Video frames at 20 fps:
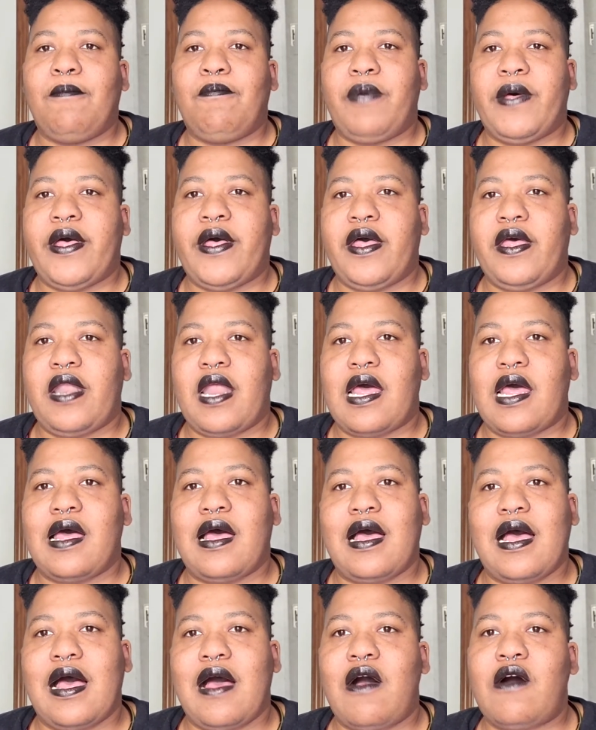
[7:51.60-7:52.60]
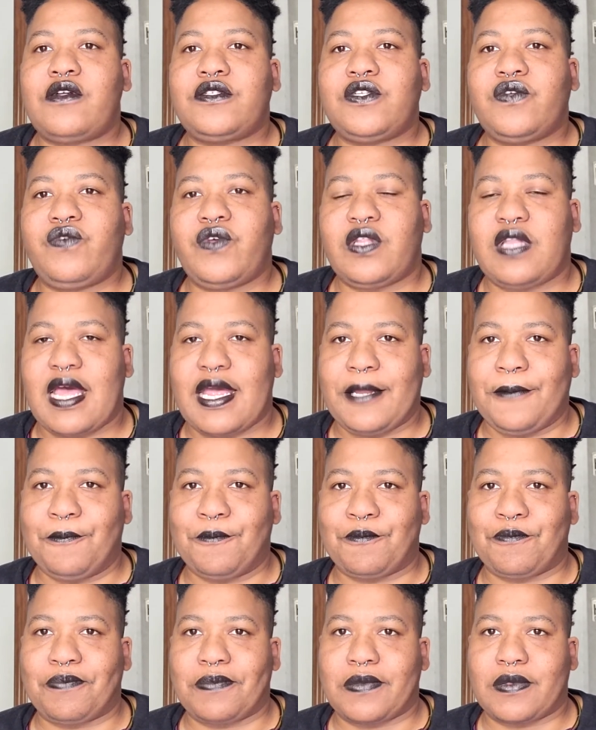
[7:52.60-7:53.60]
but I also feel like
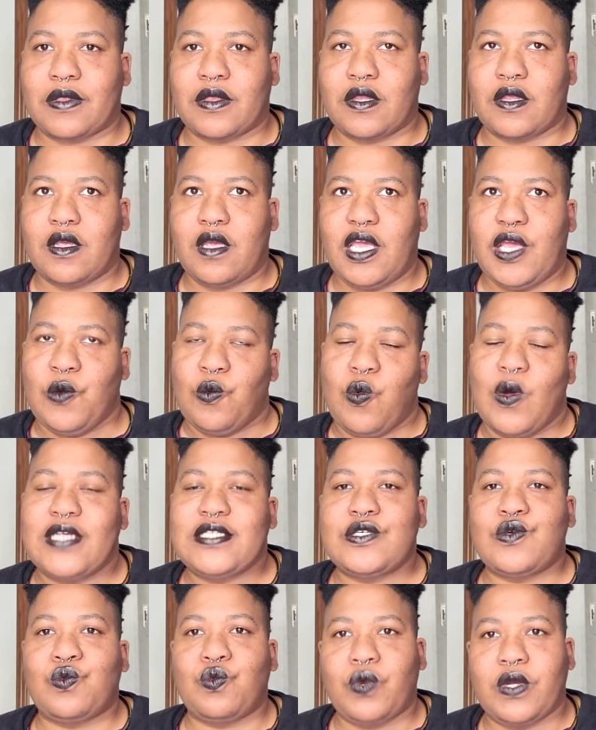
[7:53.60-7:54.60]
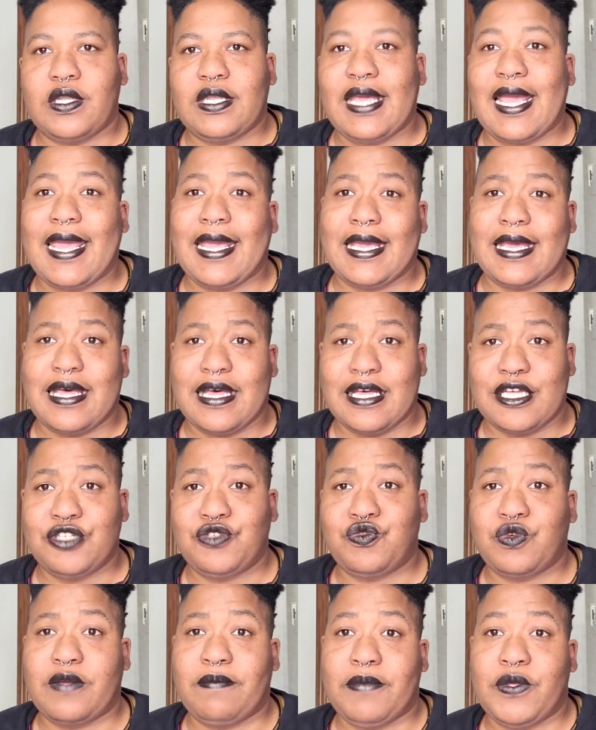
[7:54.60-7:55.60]
it wasn't really a
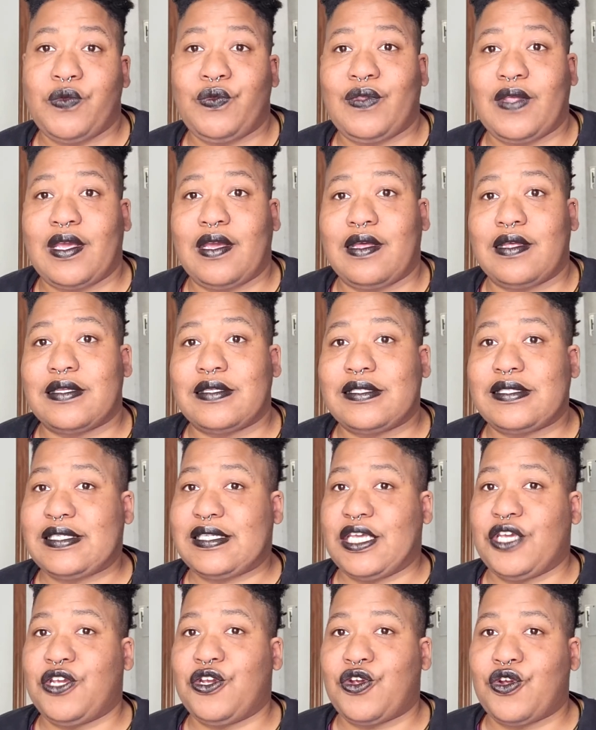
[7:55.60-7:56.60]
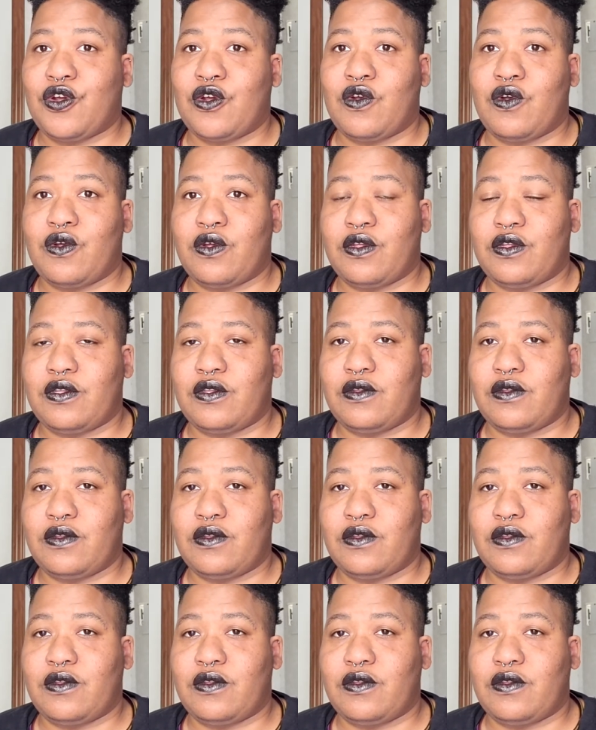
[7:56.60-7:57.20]
country music singer